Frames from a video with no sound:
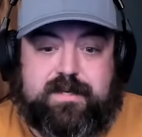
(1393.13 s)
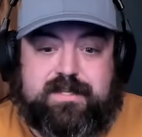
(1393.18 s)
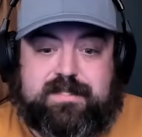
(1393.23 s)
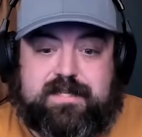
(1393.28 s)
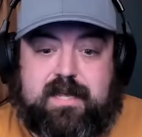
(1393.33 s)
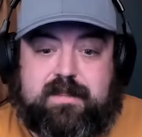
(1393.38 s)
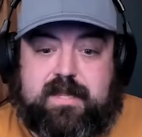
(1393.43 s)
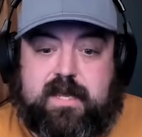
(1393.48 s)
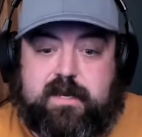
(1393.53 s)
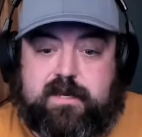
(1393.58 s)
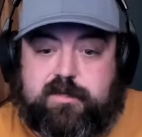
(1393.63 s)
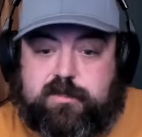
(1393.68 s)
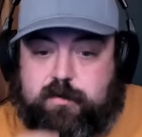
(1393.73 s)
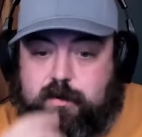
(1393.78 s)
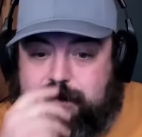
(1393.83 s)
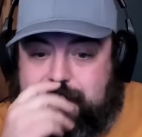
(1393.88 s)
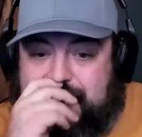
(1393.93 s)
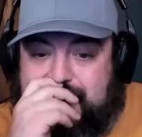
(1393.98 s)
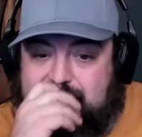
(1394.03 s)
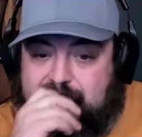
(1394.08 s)
You had said they
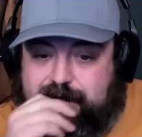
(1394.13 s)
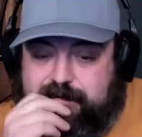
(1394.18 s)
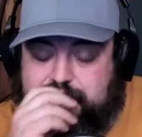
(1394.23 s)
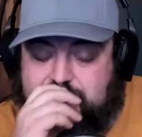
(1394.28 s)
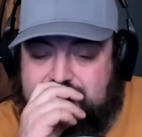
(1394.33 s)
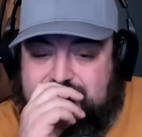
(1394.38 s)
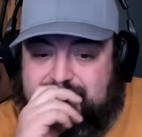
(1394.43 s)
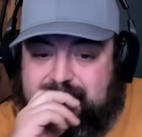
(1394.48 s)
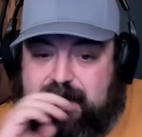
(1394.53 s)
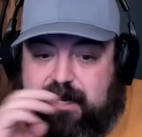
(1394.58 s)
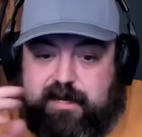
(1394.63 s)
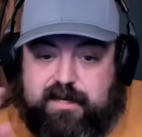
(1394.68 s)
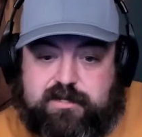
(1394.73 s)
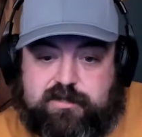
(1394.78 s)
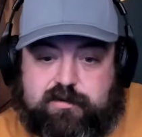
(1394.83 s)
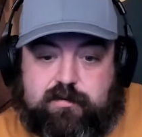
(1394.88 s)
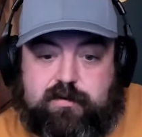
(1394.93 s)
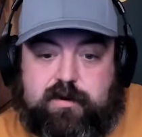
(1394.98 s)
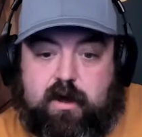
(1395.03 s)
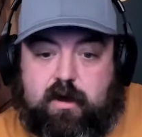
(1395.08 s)
controlled the House. They
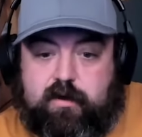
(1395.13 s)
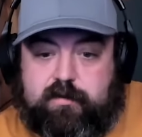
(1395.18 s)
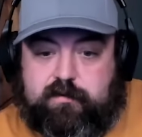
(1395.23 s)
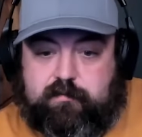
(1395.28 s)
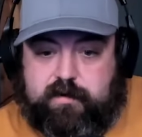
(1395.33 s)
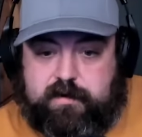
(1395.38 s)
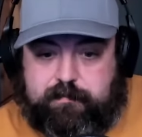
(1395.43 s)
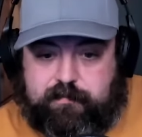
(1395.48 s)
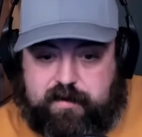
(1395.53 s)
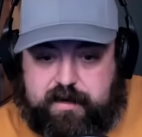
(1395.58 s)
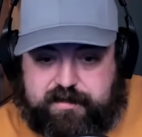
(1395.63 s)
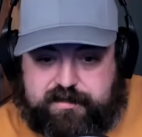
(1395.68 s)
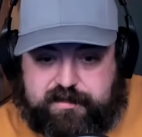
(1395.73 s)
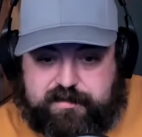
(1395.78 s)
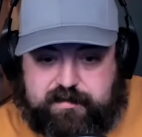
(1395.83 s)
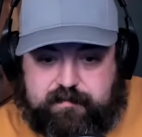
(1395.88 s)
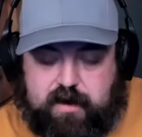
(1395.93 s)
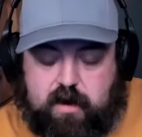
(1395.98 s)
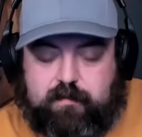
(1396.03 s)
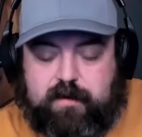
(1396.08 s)
controlled all three
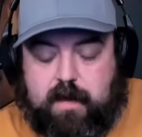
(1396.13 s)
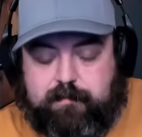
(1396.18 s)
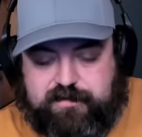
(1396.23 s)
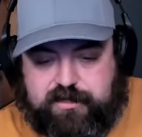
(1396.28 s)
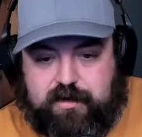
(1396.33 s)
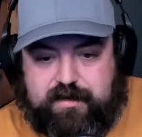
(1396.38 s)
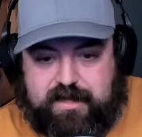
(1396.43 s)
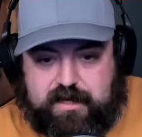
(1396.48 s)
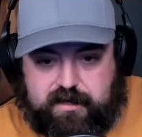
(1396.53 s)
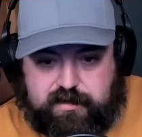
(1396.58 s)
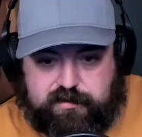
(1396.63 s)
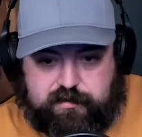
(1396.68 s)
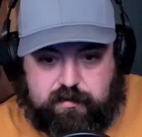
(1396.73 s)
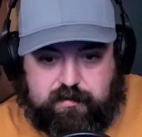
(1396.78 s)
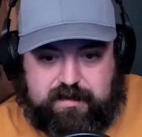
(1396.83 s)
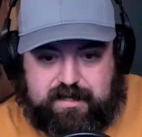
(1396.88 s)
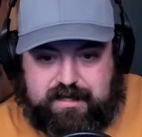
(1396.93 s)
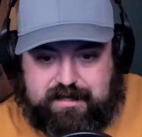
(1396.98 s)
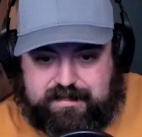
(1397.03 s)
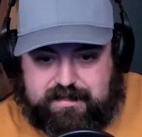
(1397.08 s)
branches of... they
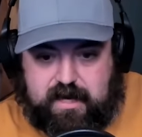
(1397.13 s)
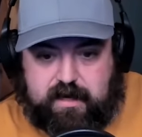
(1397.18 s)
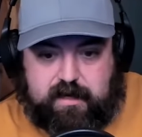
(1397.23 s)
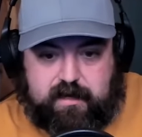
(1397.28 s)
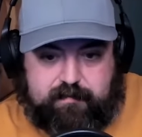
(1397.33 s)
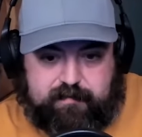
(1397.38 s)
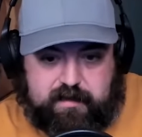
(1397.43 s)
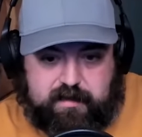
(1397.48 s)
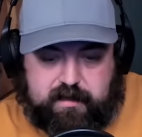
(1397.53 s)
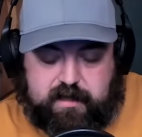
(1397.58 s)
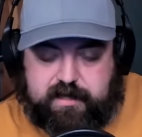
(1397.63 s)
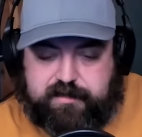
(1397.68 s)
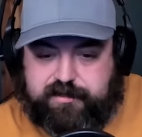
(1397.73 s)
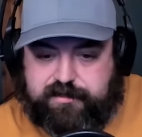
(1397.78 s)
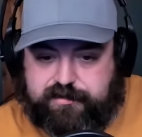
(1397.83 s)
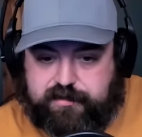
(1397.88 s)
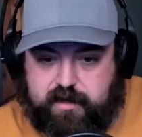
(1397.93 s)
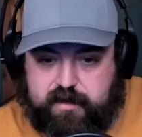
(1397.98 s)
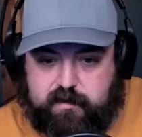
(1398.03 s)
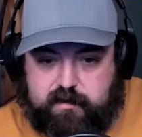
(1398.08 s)
controlled the executive and the
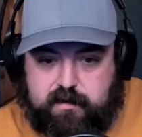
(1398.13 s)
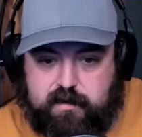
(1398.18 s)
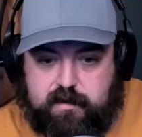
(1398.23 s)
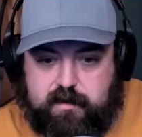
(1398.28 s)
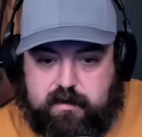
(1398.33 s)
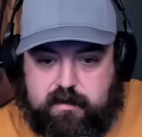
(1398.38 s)
legislator.